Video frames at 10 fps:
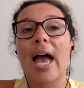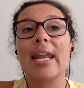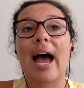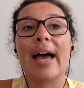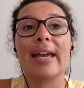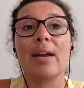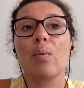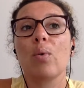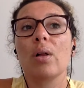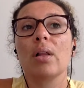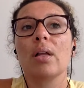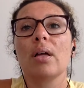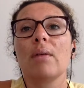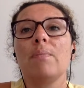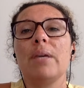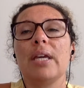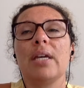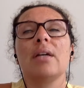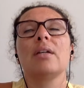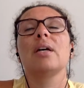And I will
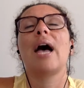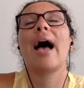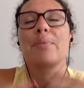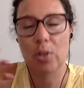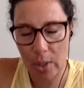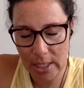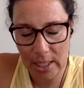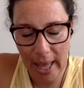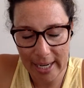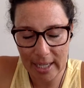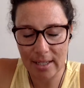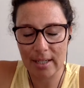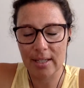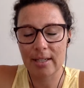be absolutely delighted